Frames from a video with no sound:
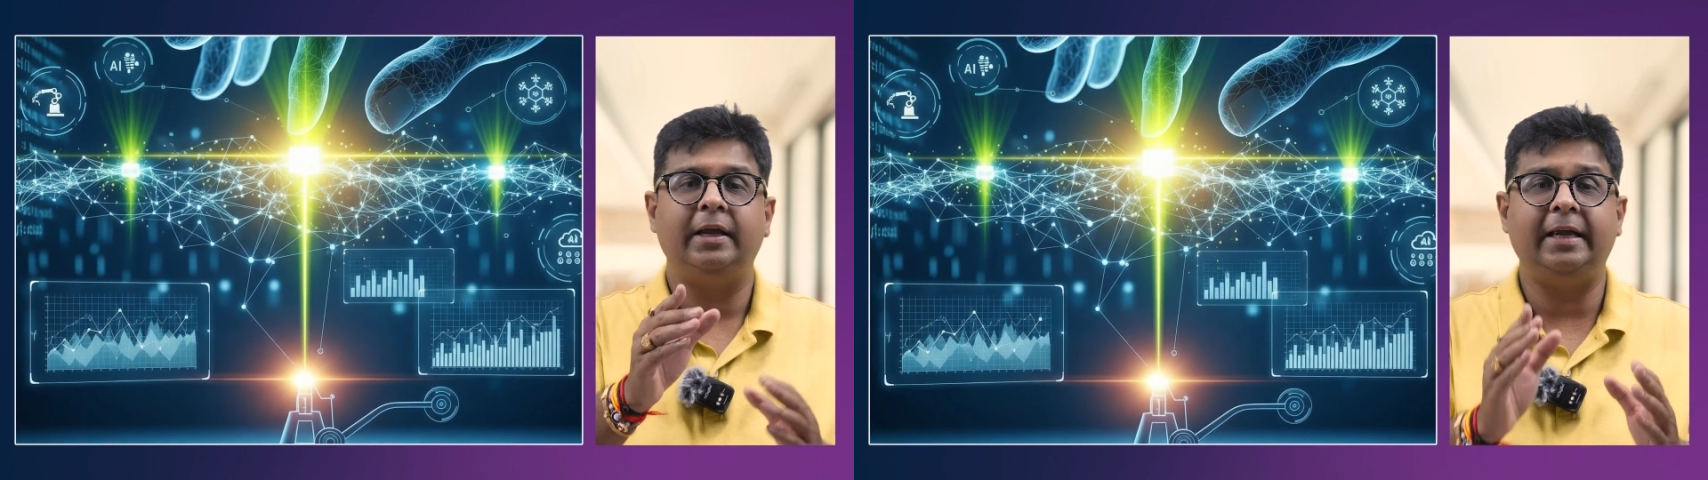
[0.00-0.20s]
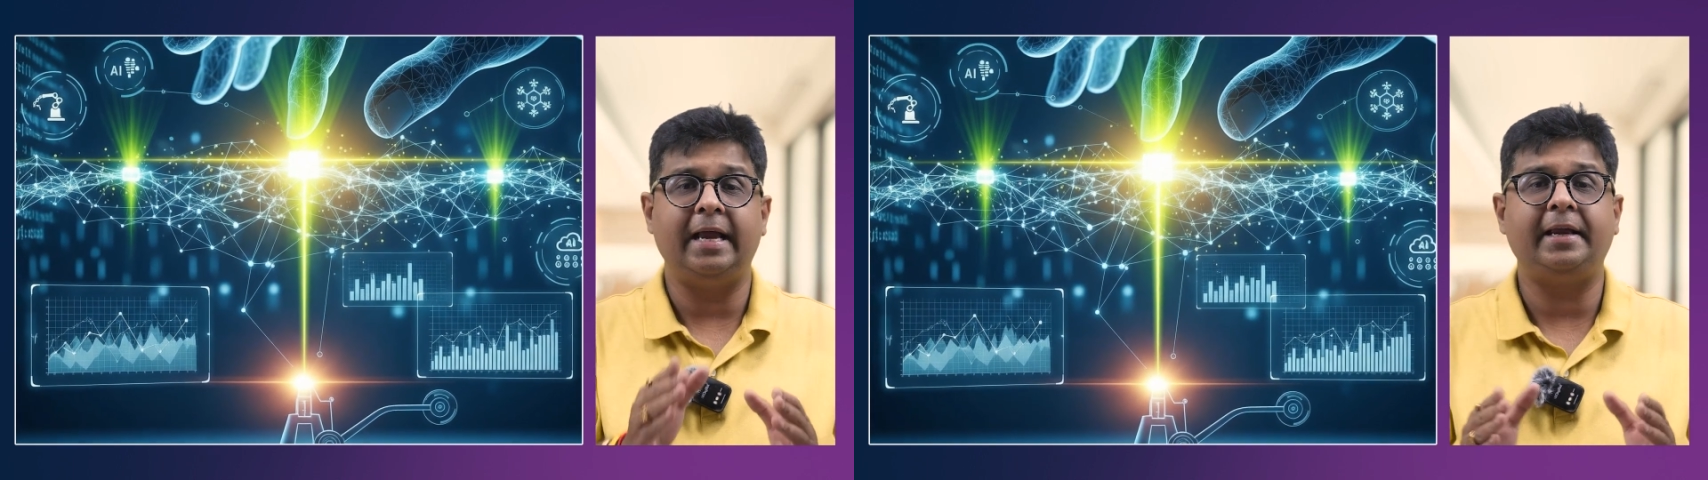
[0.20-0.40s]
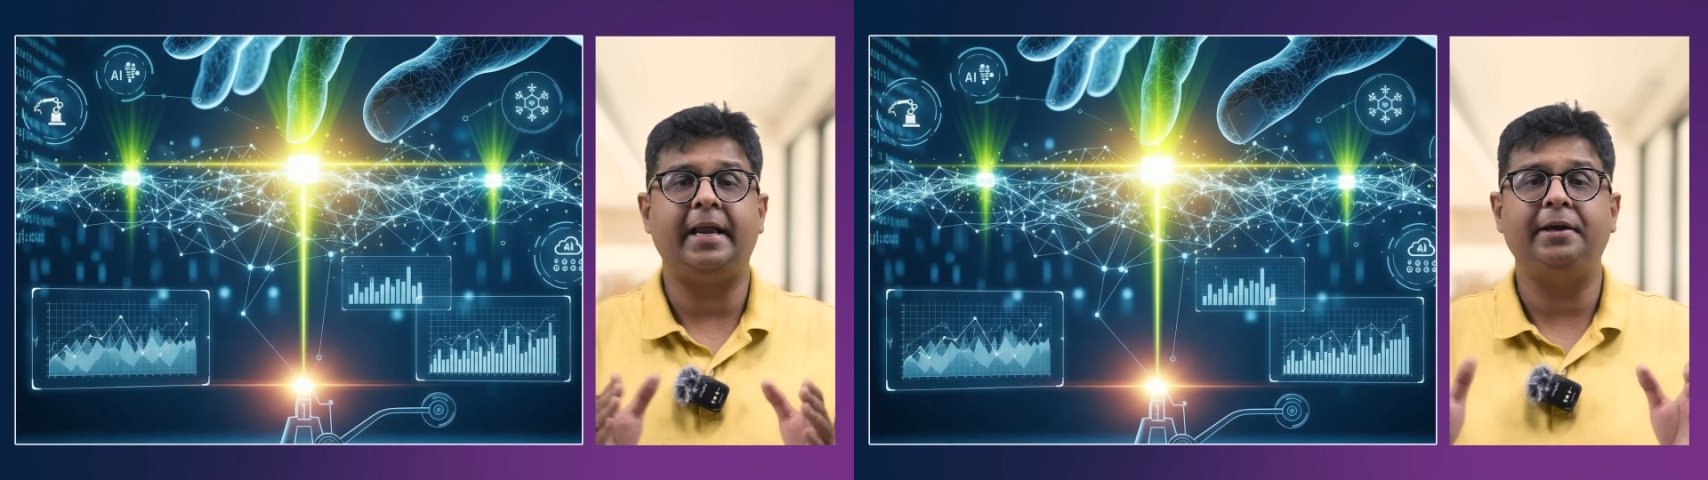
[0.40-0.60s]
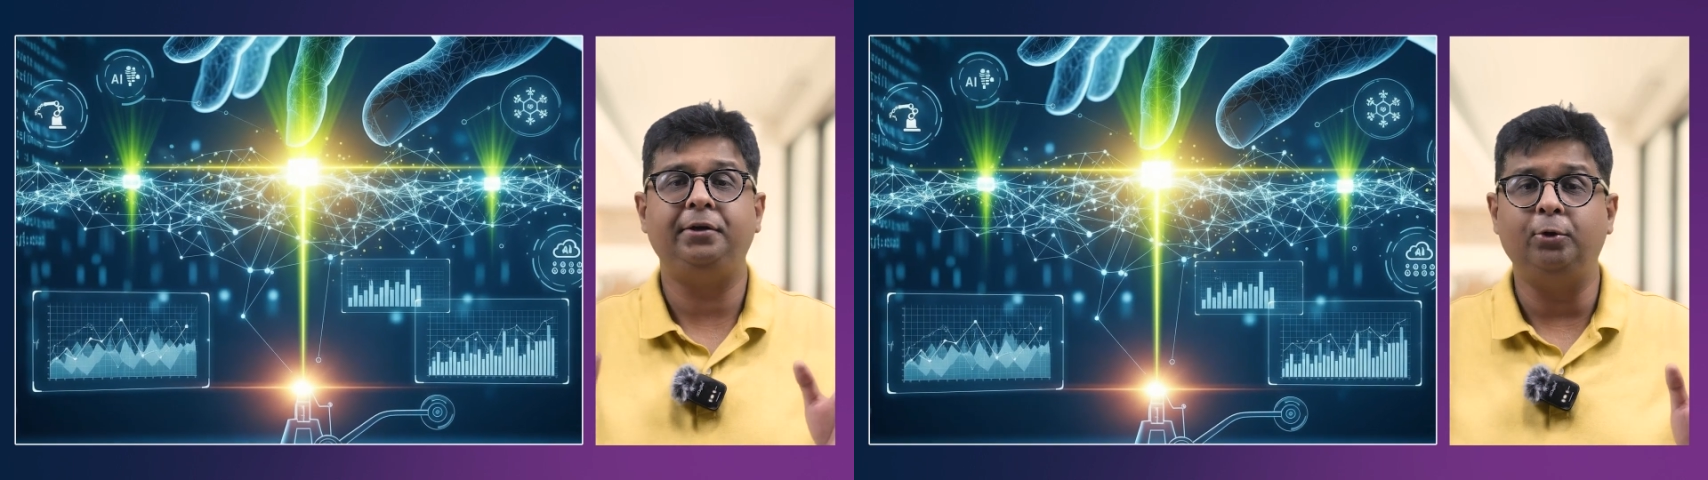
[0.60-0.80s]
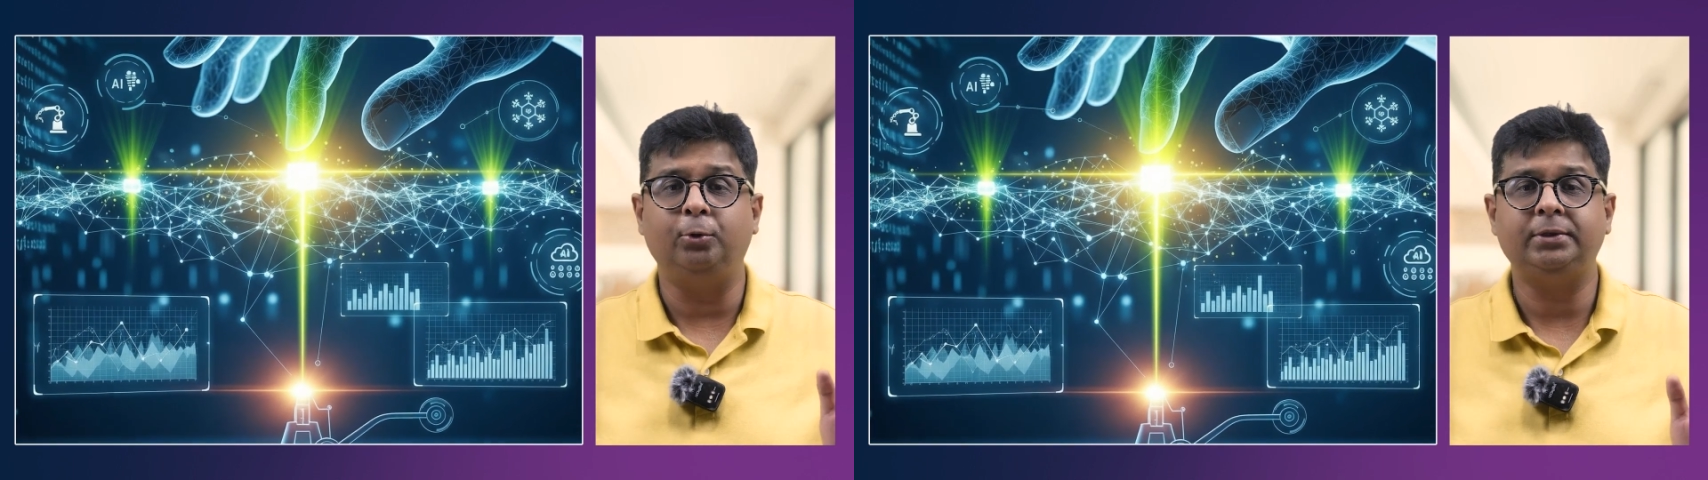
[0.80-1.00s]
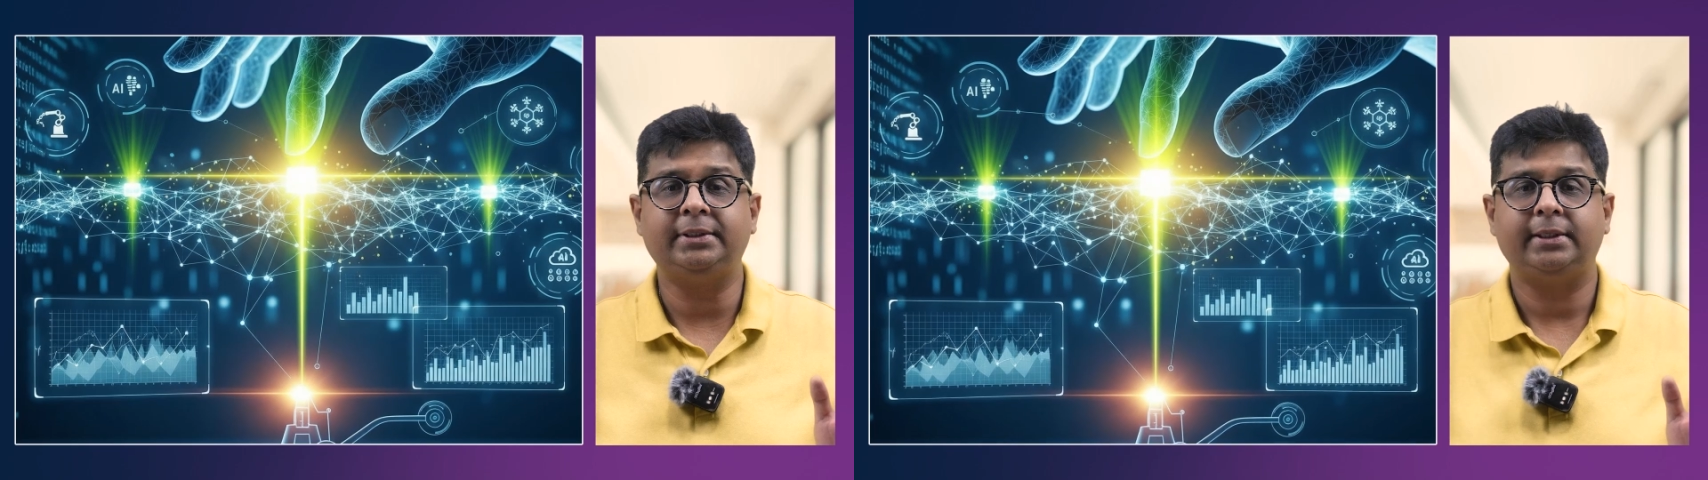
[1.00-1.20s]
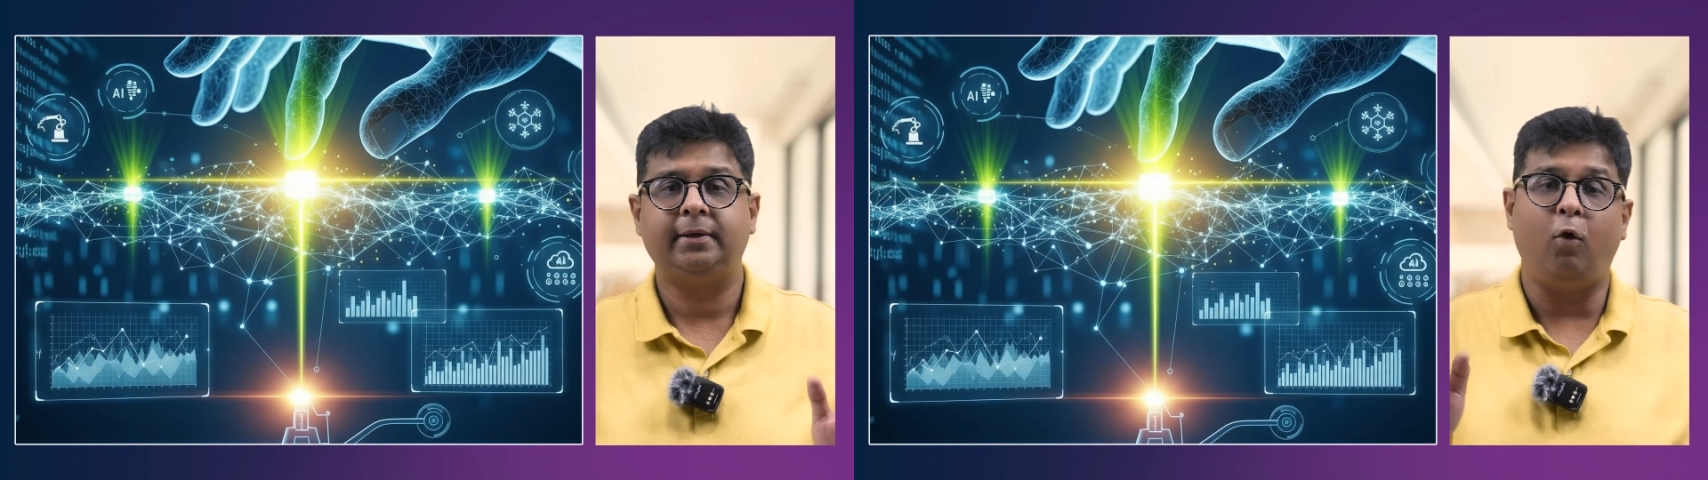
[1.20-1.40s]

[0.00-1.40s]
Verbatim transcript: AI can use,